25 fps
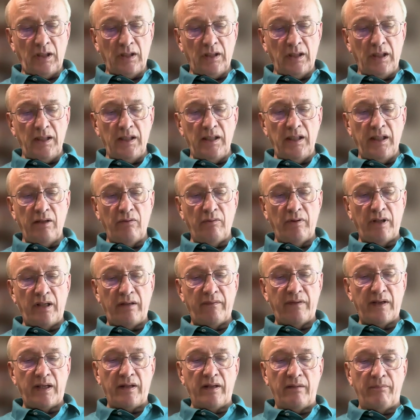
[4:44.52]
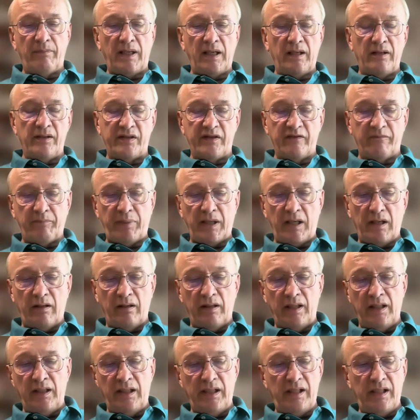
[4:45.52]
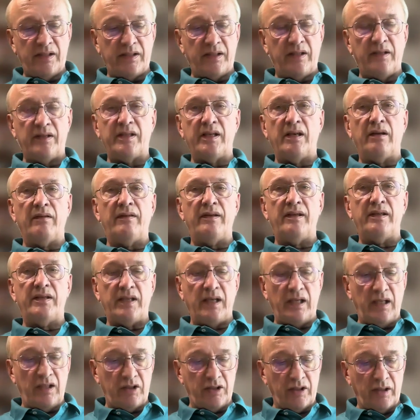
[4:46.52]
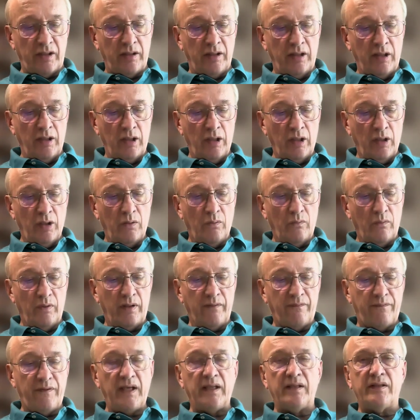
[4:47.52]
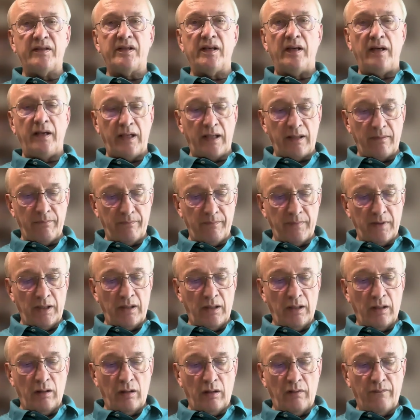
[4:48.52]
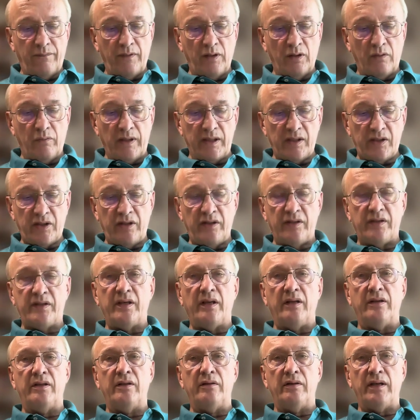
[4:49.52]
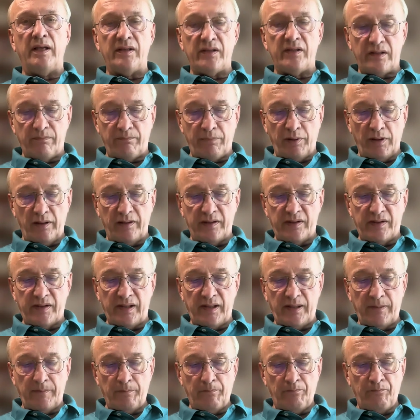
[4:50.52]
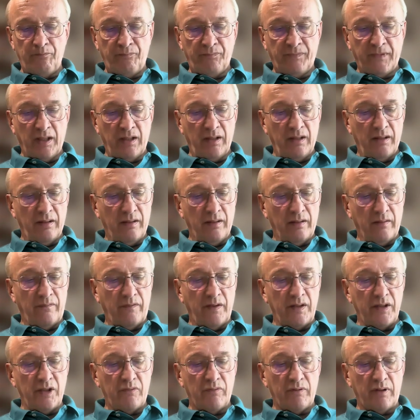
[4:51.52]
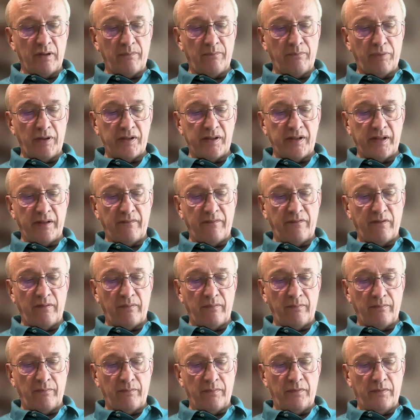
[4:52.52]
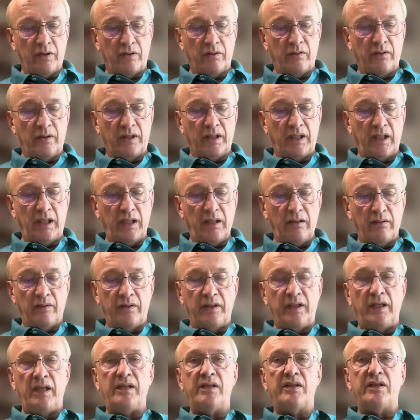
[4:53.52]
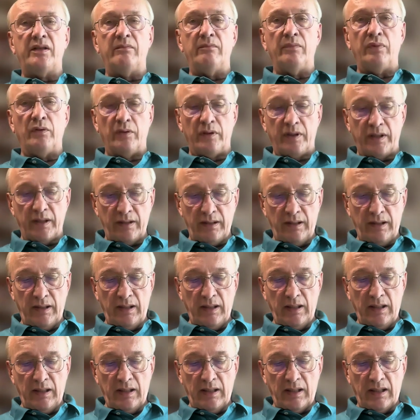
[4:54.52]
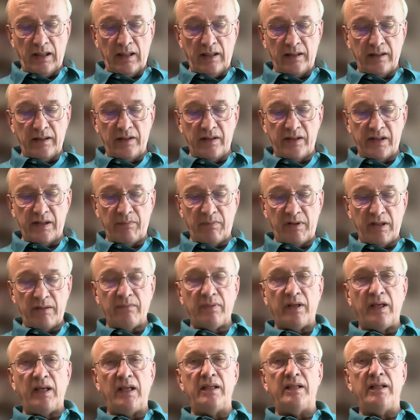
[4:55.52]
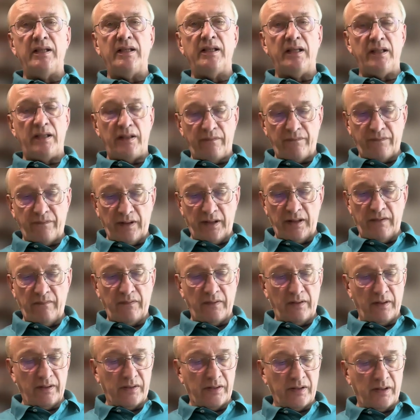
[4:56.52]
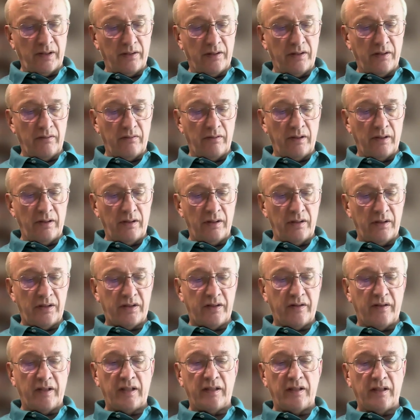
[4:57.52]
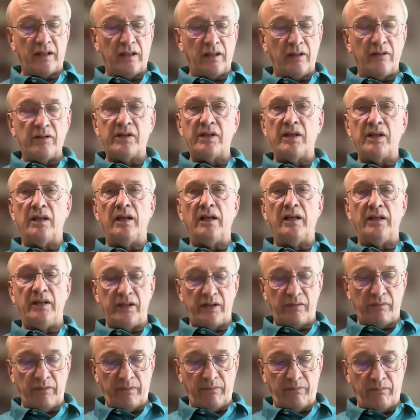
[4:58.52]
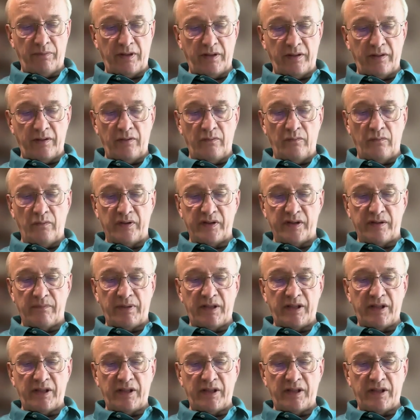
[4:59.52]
keenly aware of how the balance of power in East and Southeast Asia would affect Siam, often questioned Sato as to policy. The French were pressing from Tonking on the eastern border, and in September 1885, Sato urged that a close alliance with Britain was the